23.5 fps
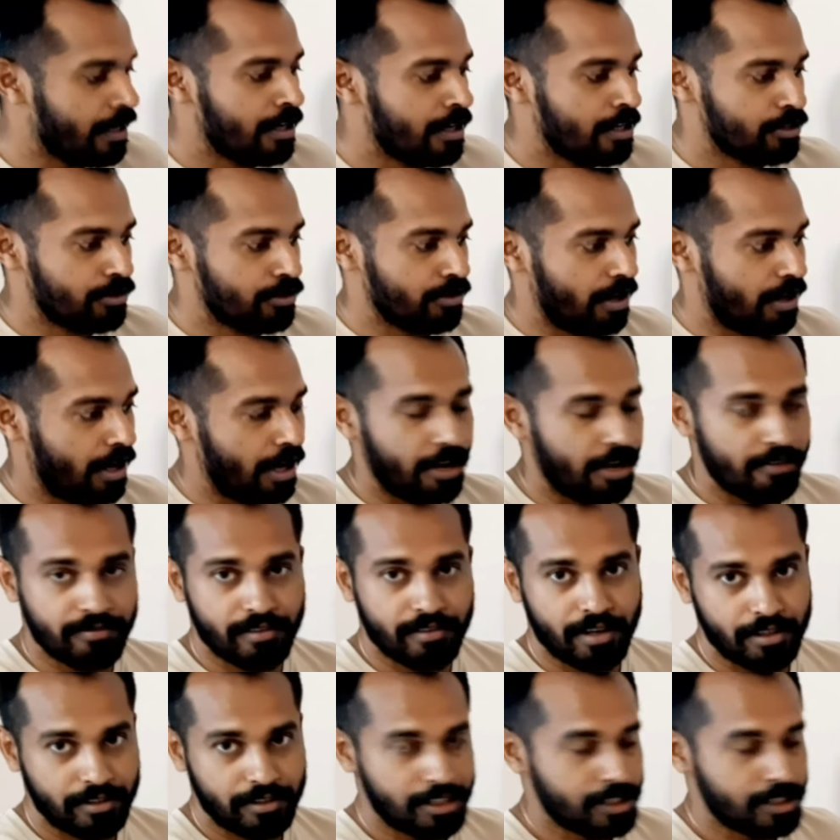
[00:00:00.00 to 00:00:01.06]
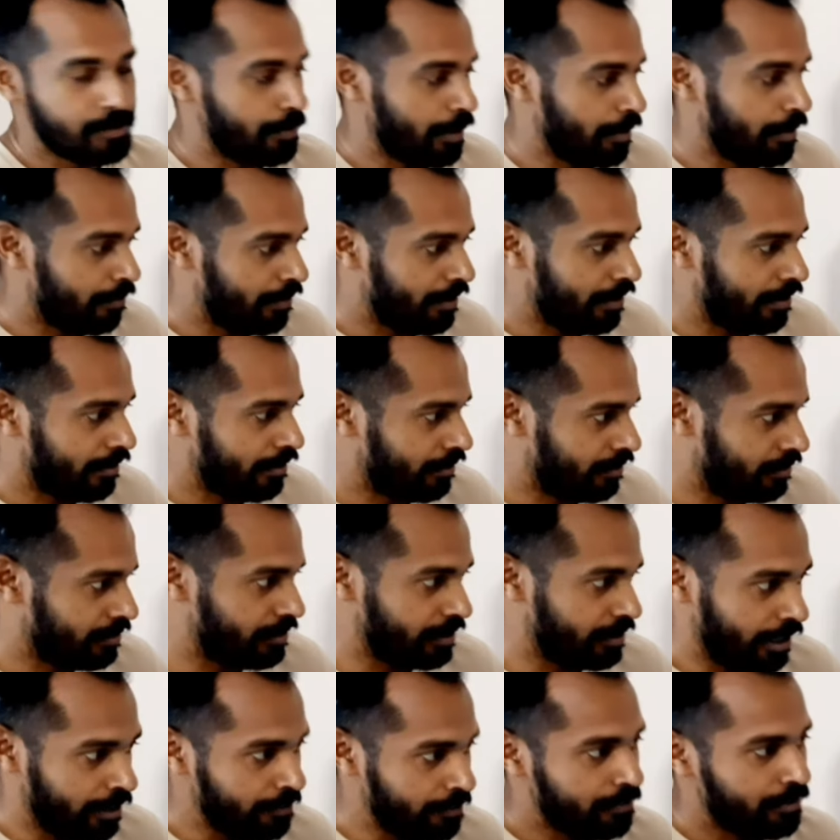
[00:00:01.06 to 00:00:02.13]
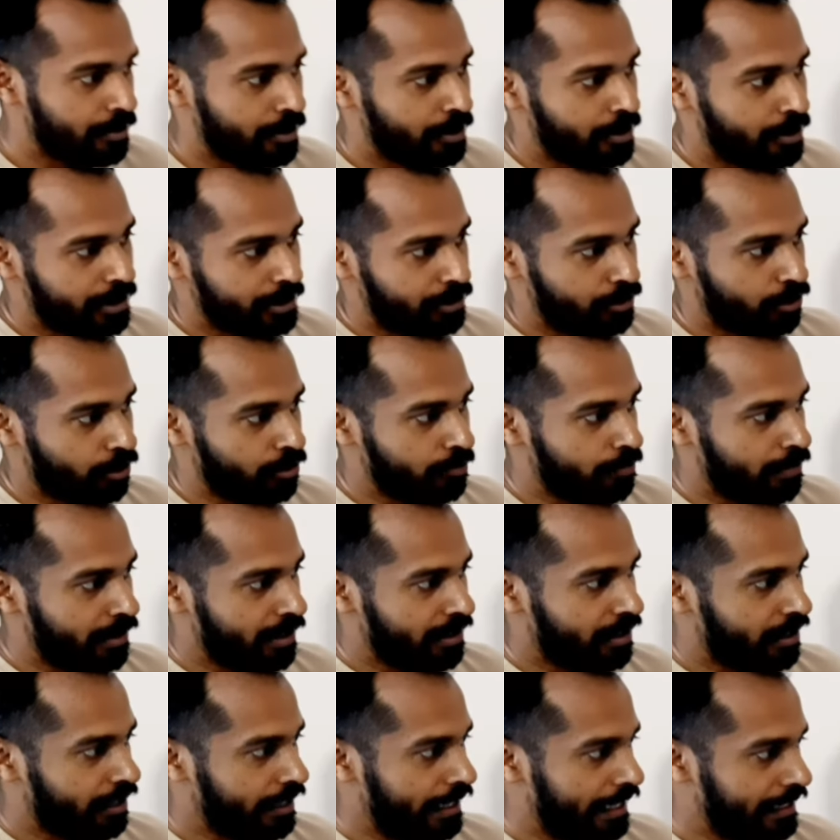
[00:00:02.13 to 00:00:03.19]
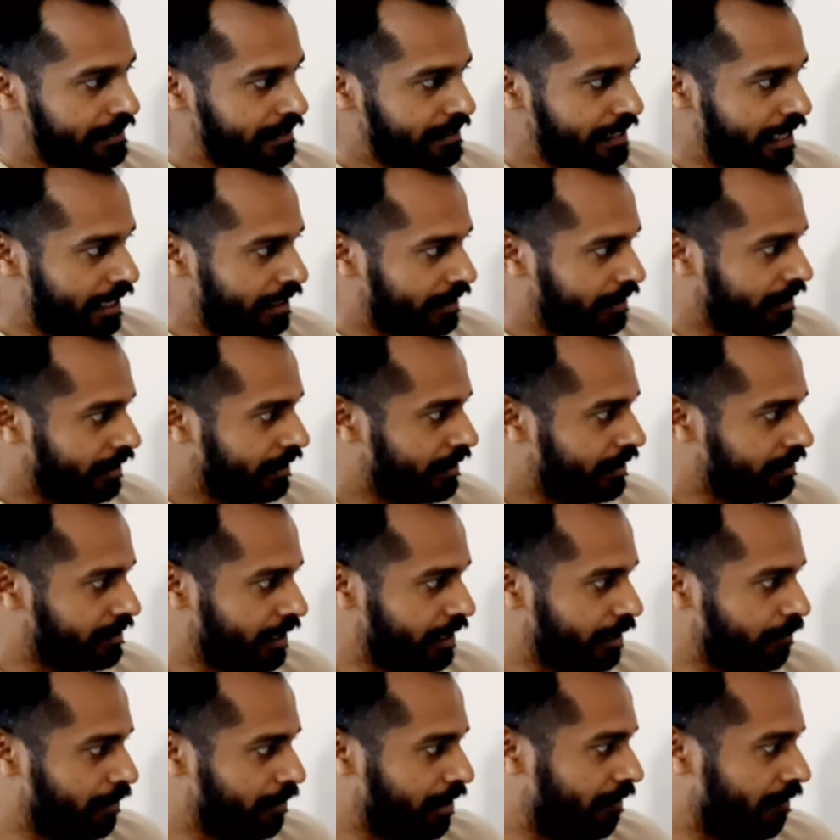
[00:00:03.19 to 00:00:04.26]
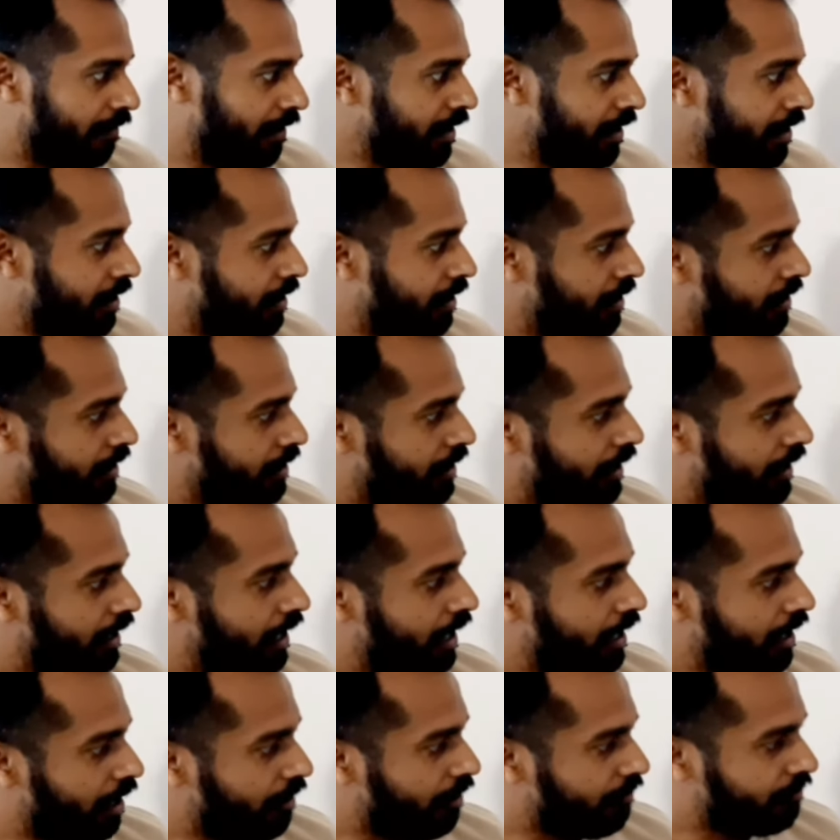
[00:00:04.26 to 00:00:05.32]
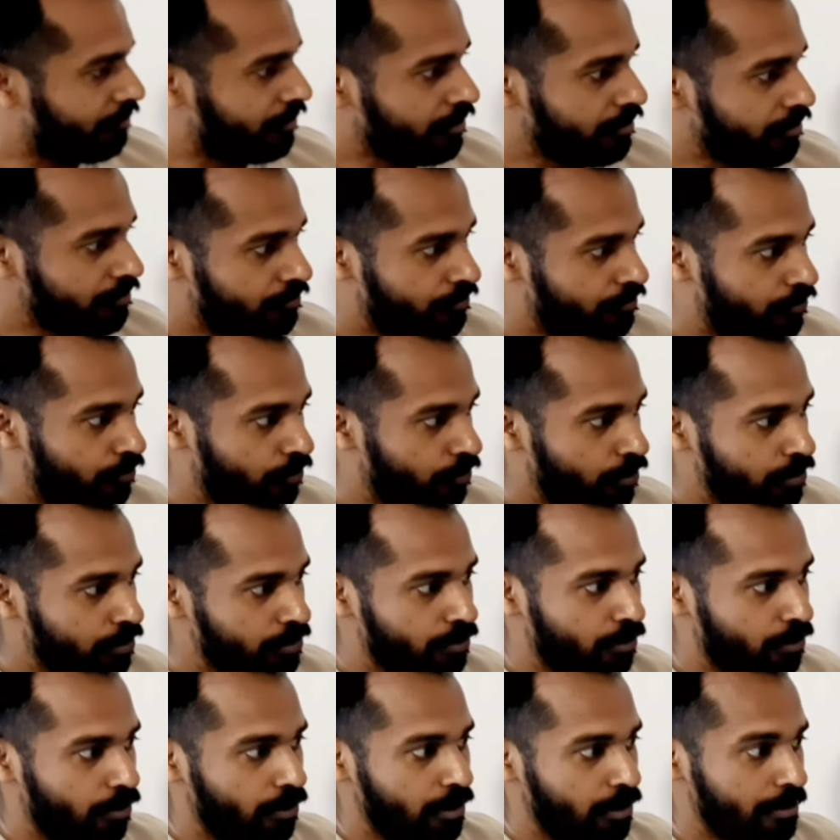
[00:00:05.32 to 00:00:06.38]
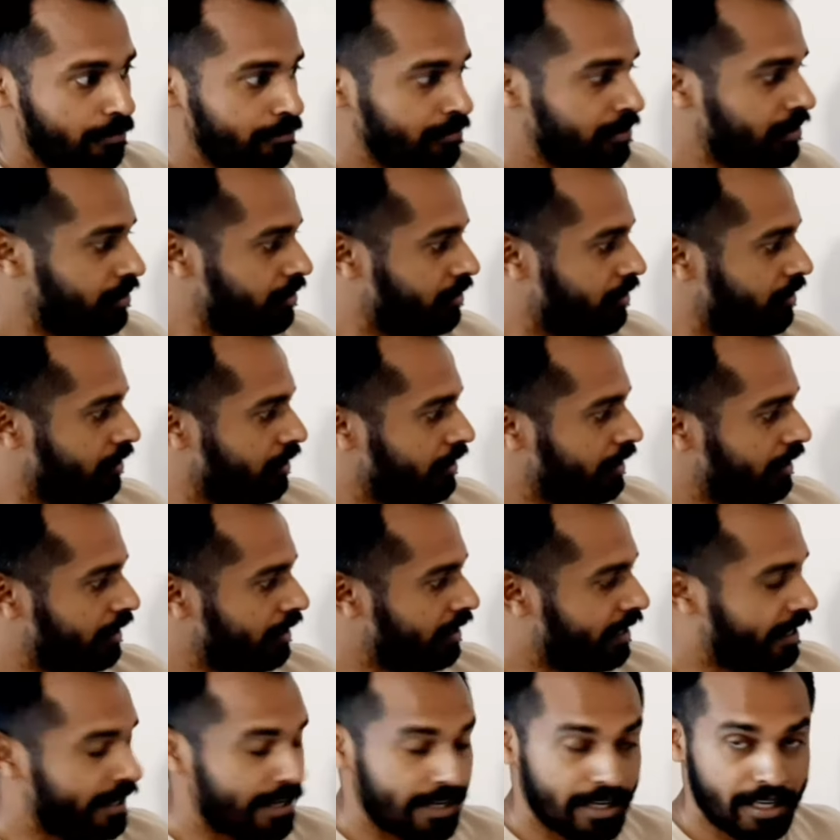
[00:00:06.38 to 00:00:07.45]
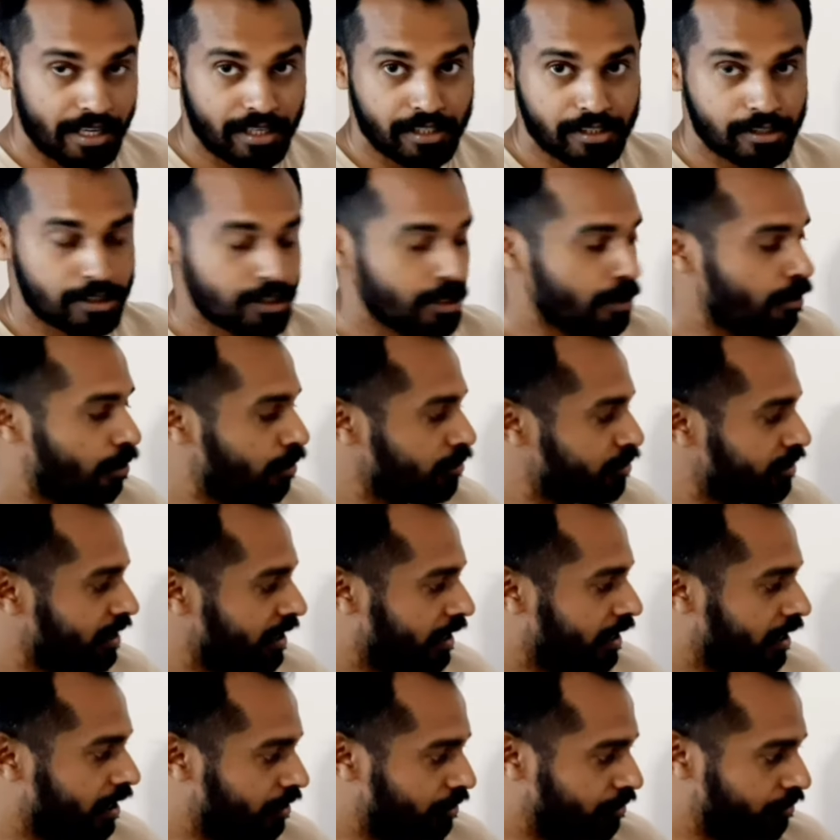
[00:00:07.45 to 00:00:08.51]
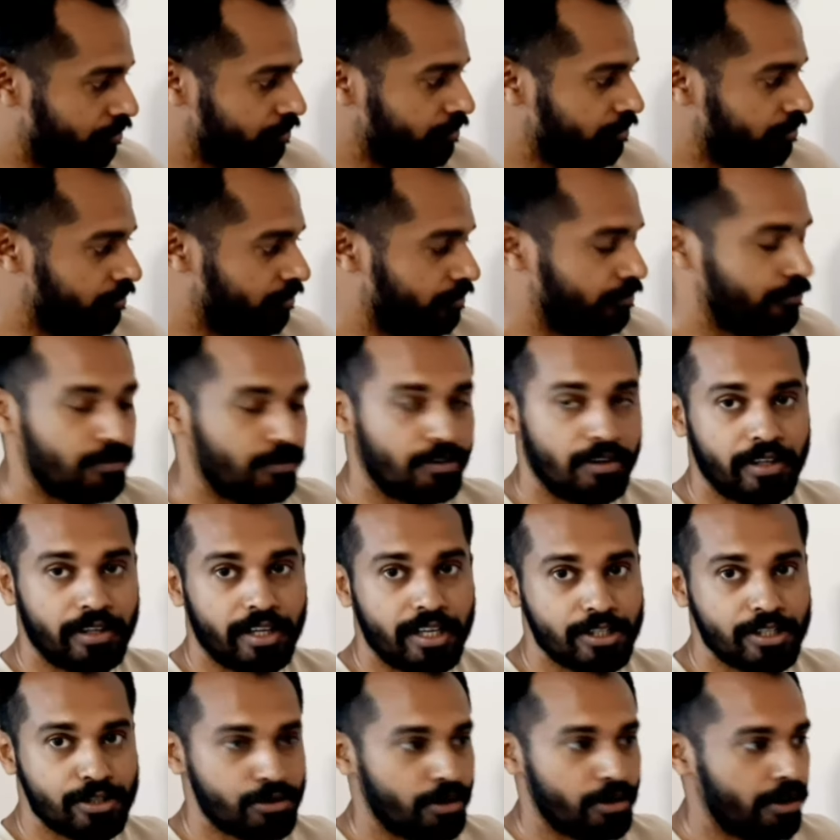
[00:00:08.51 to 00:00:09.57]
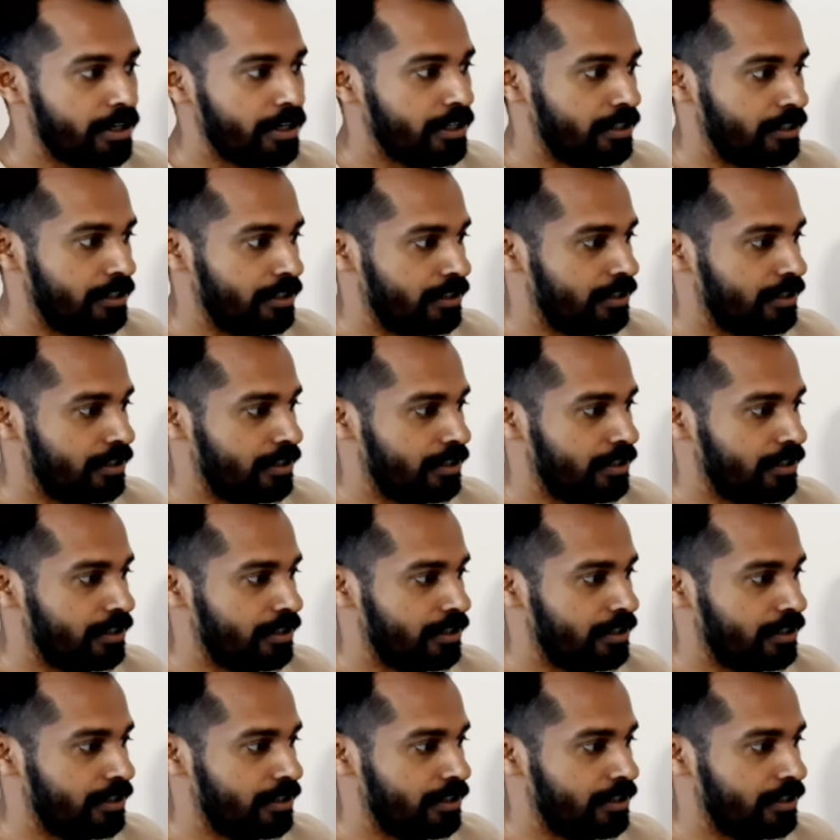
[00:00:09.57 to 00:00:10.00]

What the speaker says: So I have cut this paper in this shape. Top I cut exactly the same level, and after 4 columns, an extra also I cut to fold and join.